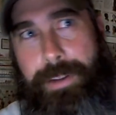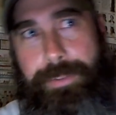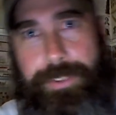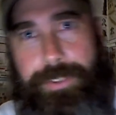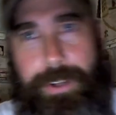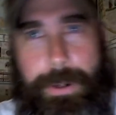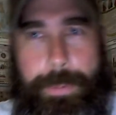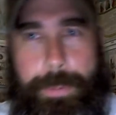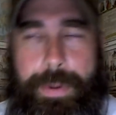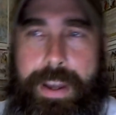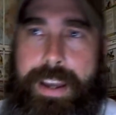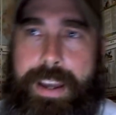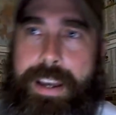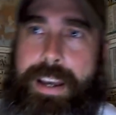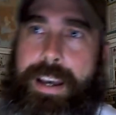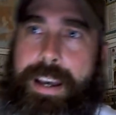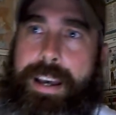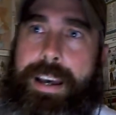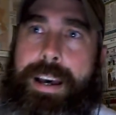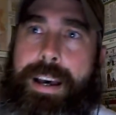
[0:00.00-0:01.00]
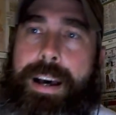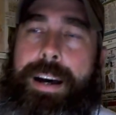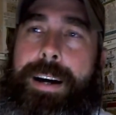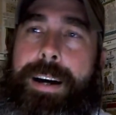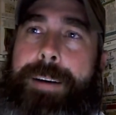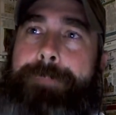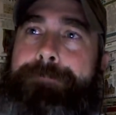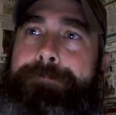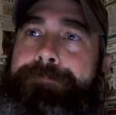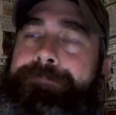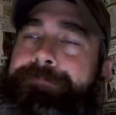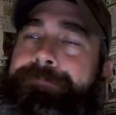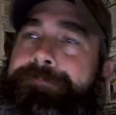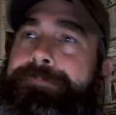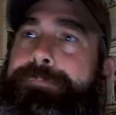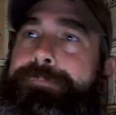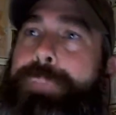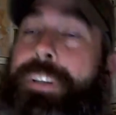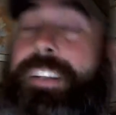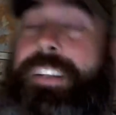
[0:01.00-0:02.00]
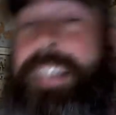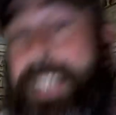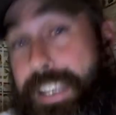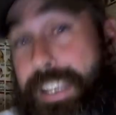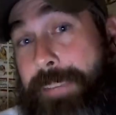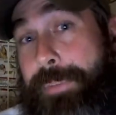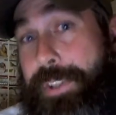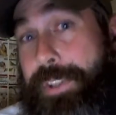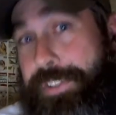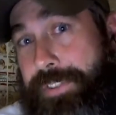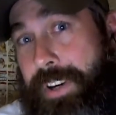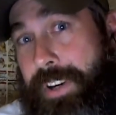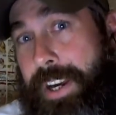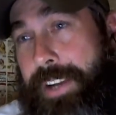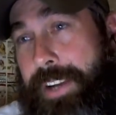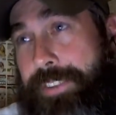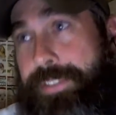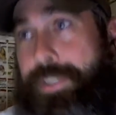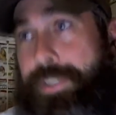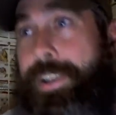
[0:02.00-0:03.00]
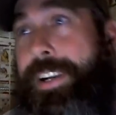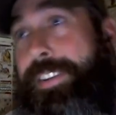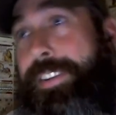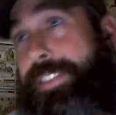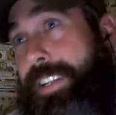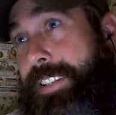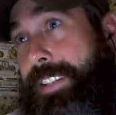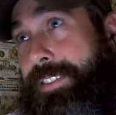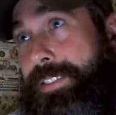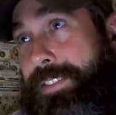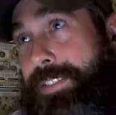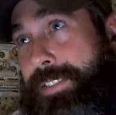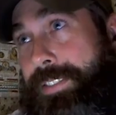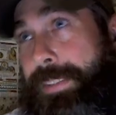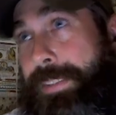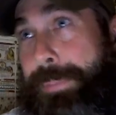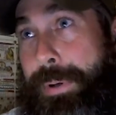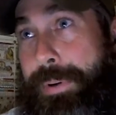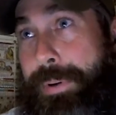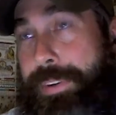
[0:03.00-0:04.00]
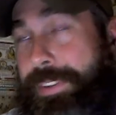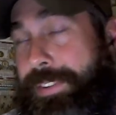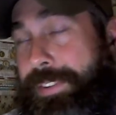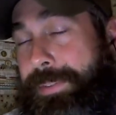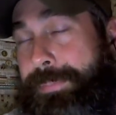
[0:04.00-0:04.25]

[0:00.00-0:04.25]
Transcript: So, but didn't give me a strike. So I guess that's a bonus.